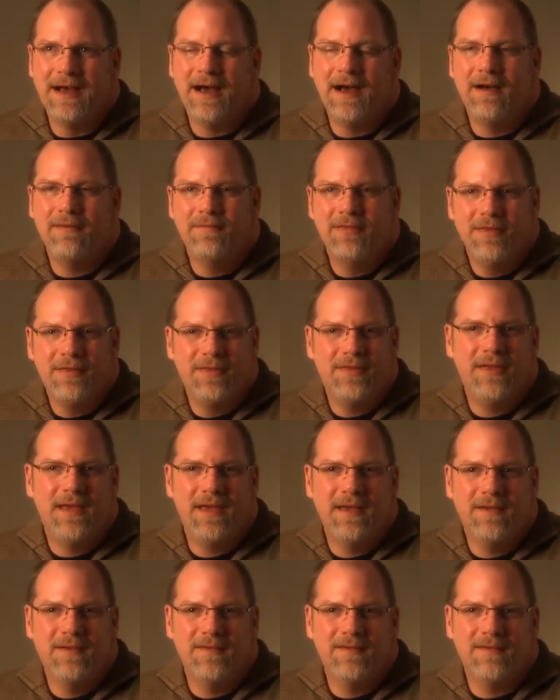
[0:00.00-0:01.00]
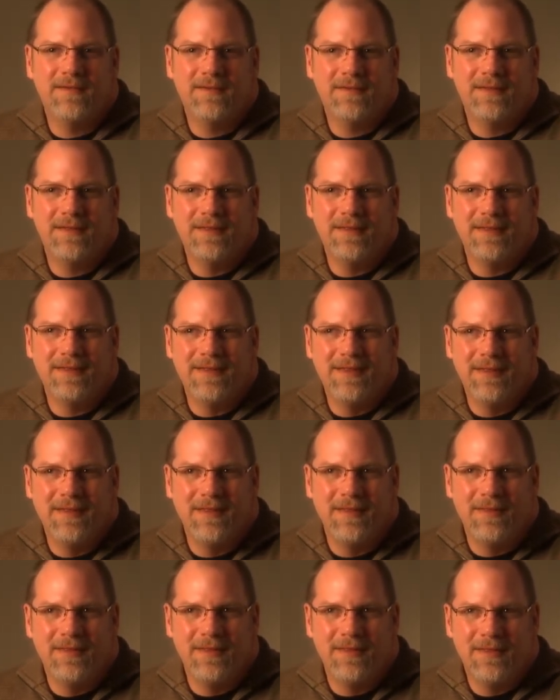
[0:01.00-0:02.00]
of the things
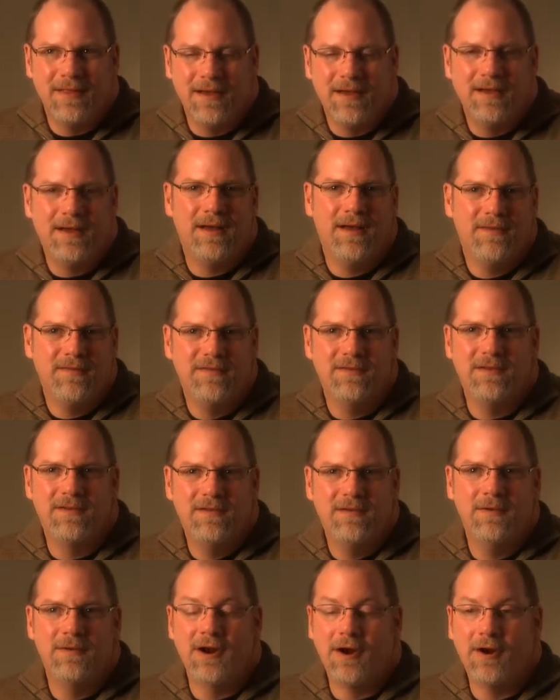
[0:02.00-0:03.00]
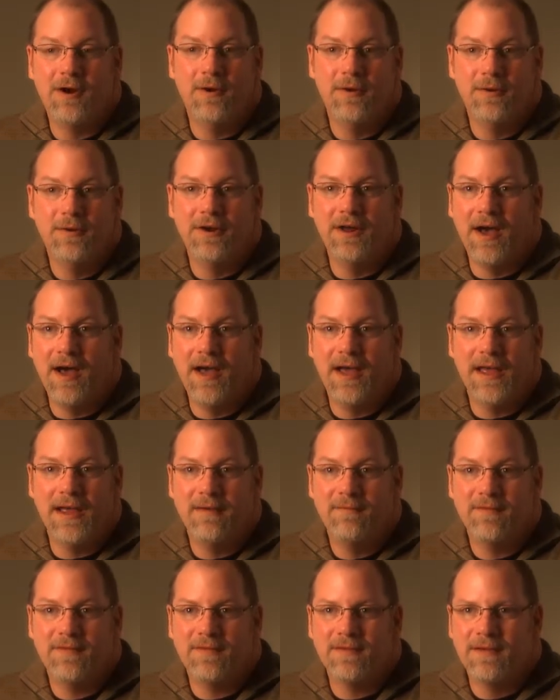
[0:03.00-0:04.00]
that constitute our own
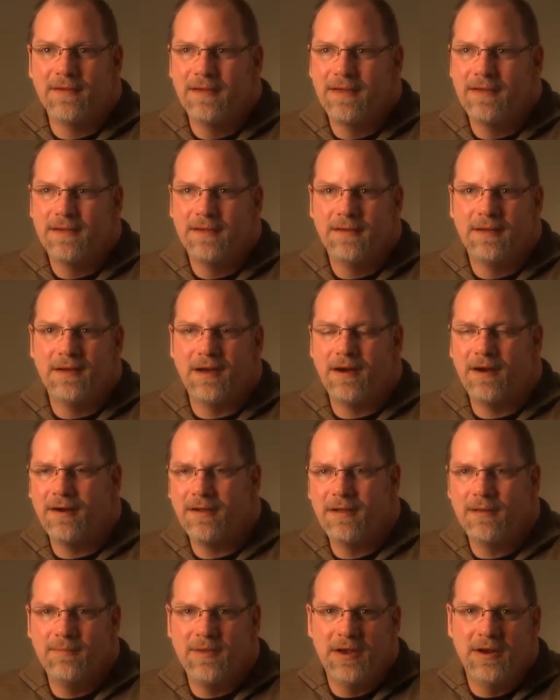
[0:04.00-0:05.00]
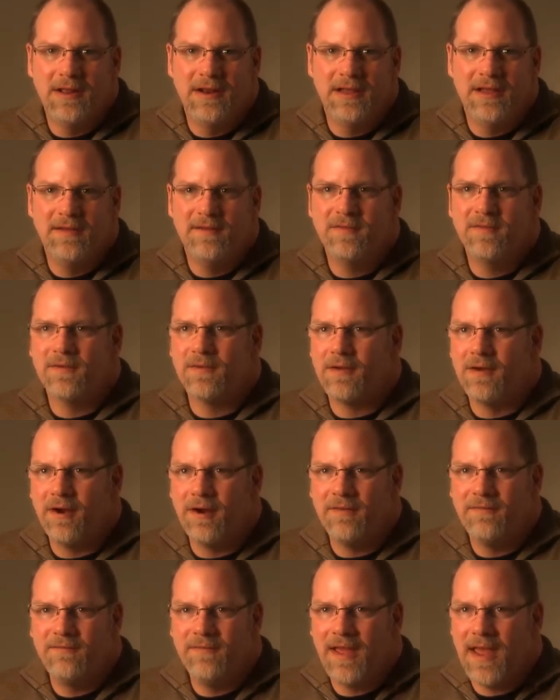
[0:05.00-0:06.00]
lives, our communities,
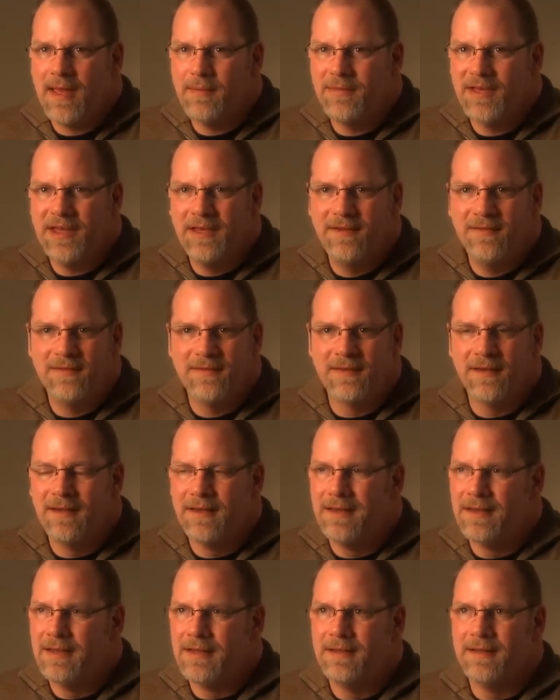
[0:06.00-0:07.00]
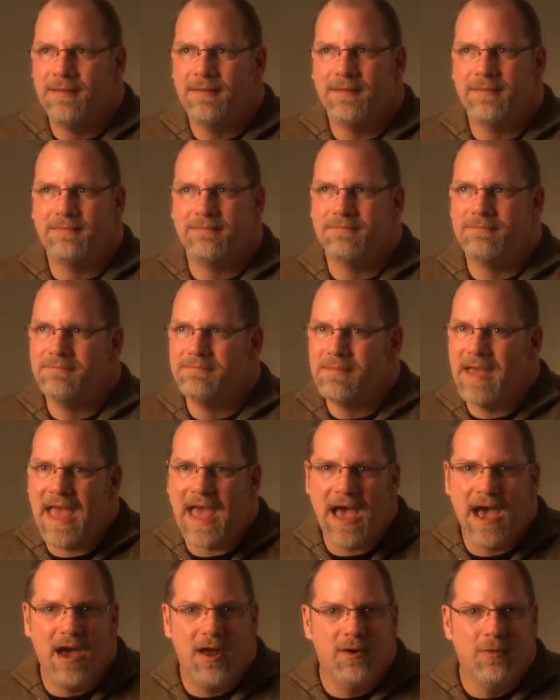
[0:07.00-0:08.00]
our families.
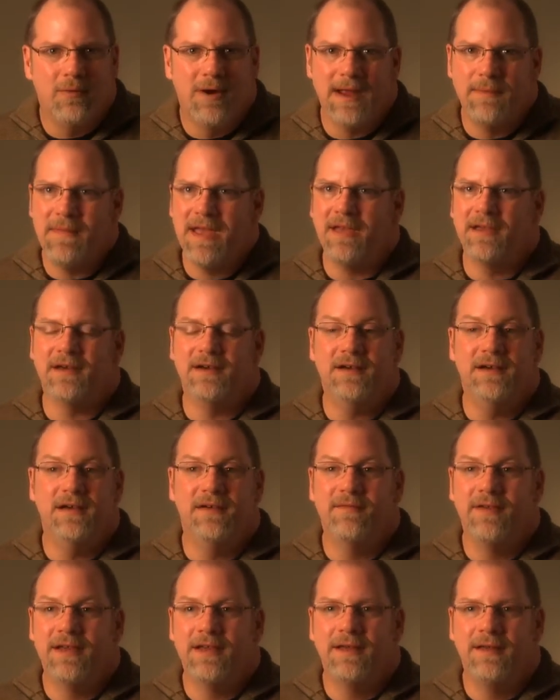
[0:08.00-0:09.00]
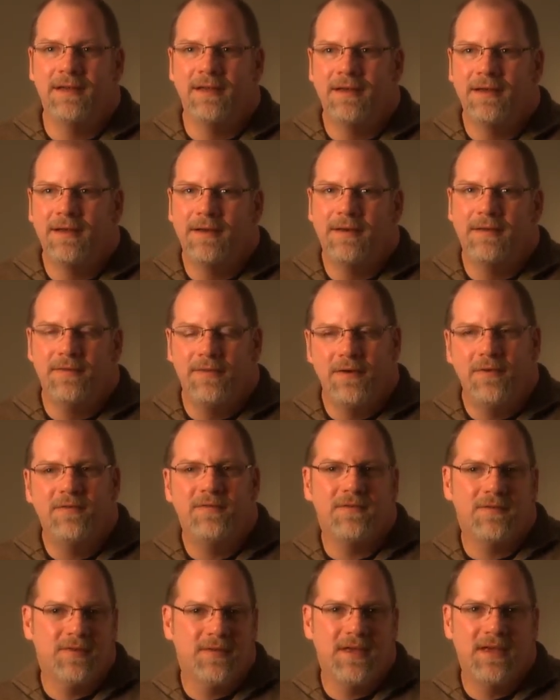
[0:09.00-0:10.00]
How do I make a living?
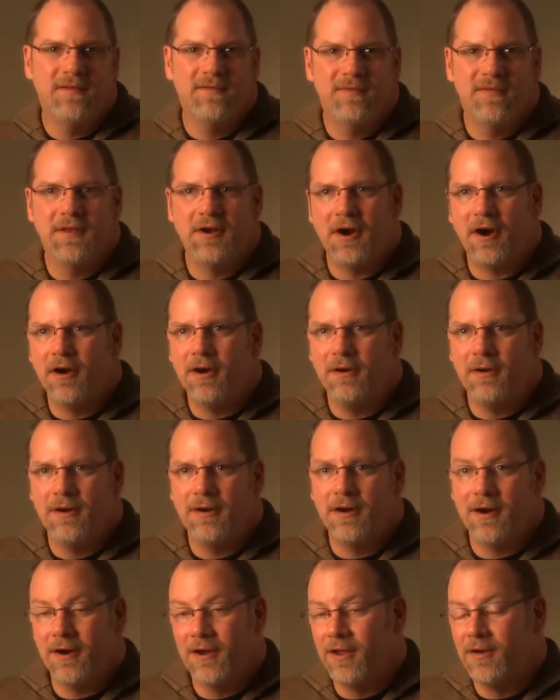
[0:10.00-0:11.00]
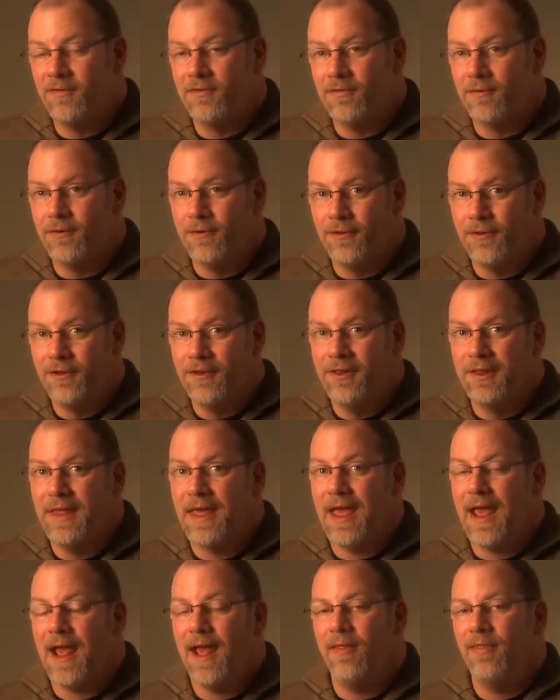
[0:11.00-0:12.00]
Those are things that are in our control,
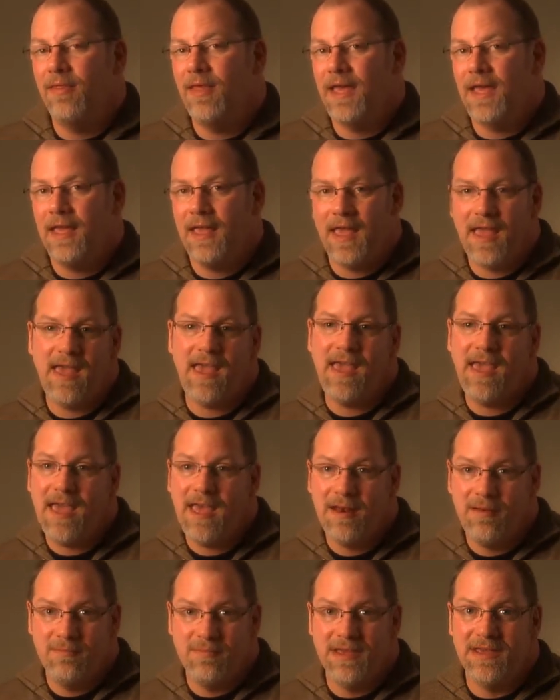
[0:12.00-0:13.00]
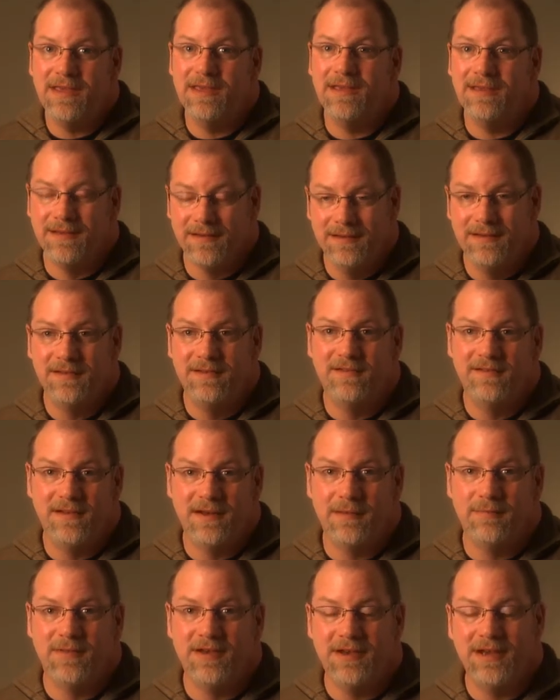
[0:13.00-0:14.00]
and they can be
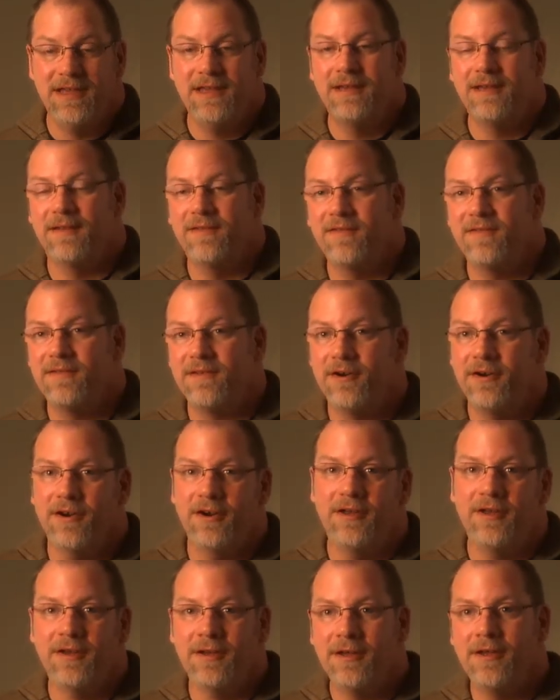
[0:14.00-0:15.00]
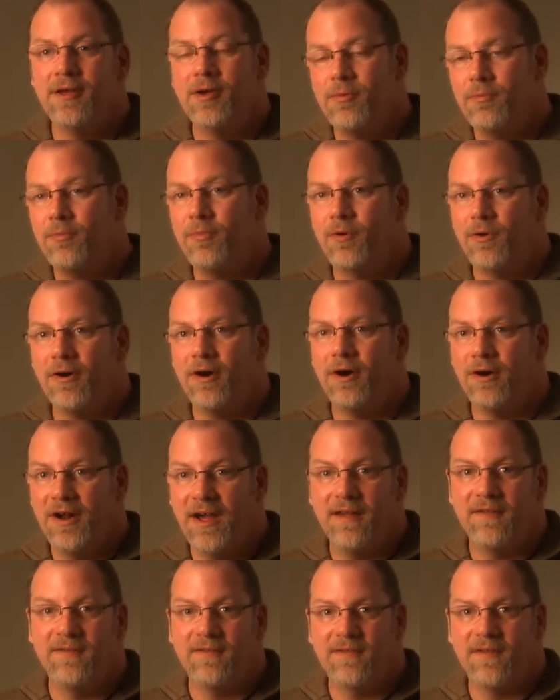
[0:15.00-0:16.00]
legitimately considered more or
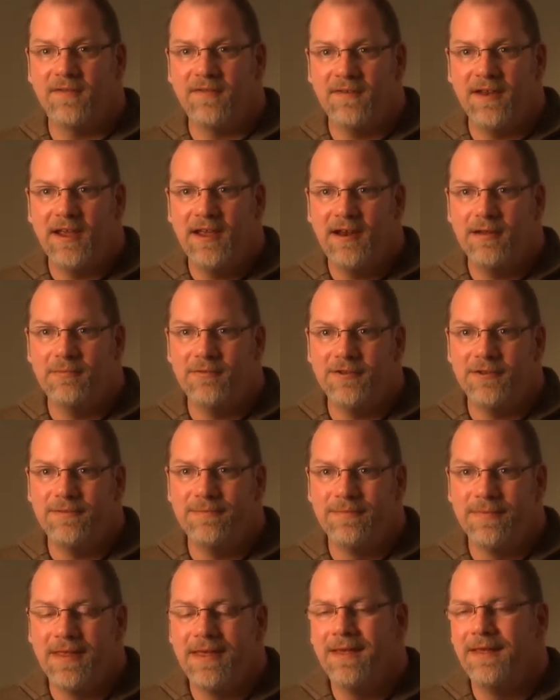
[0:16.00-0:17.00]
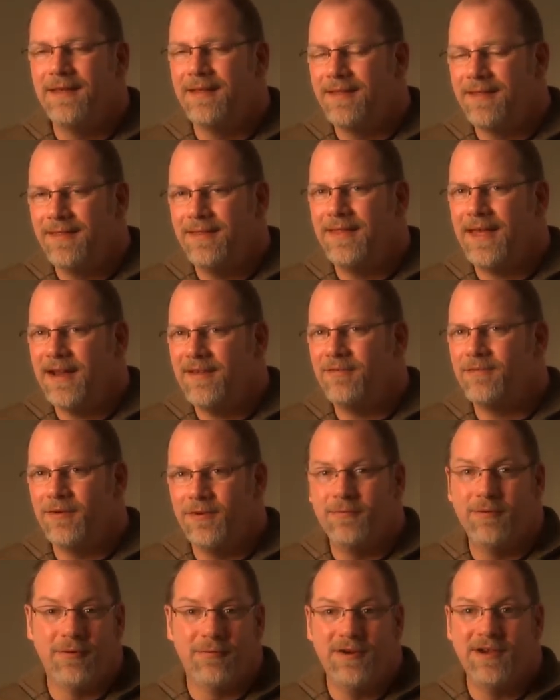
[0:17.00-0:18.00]
less sustainable. That's
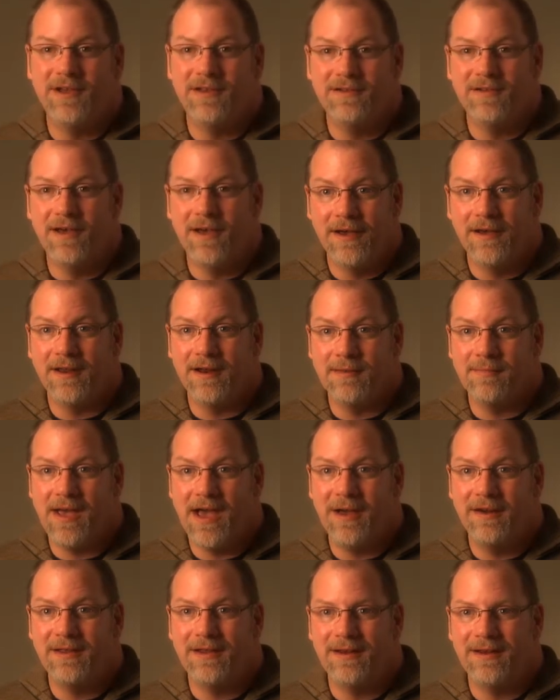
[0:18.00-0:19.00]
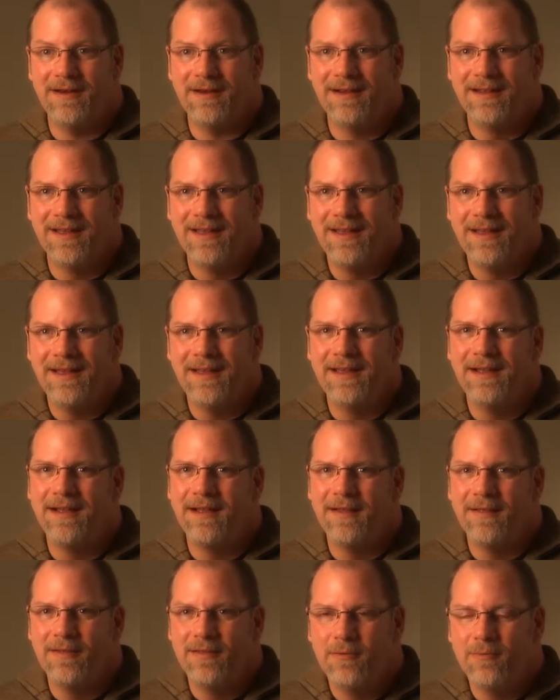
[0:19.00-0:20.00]
what we're really talking about here.
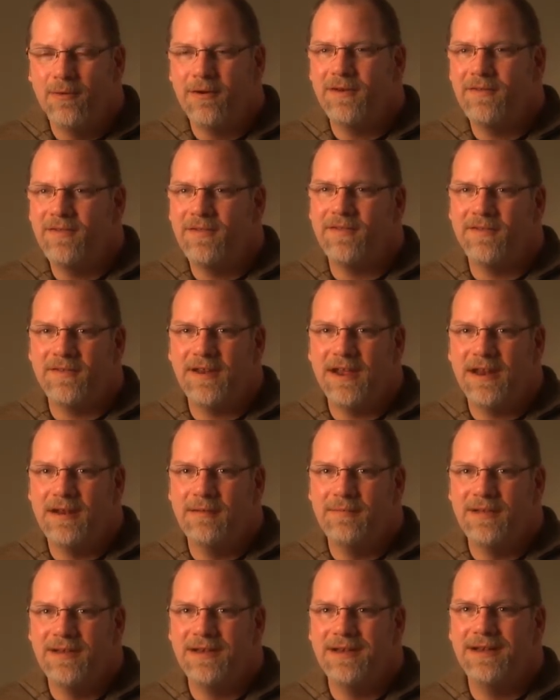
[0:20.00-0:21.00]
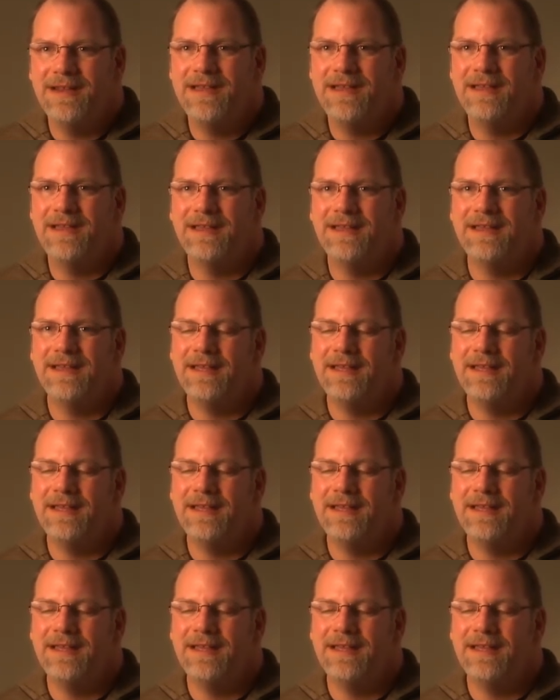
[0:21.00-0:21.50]
The word sustainability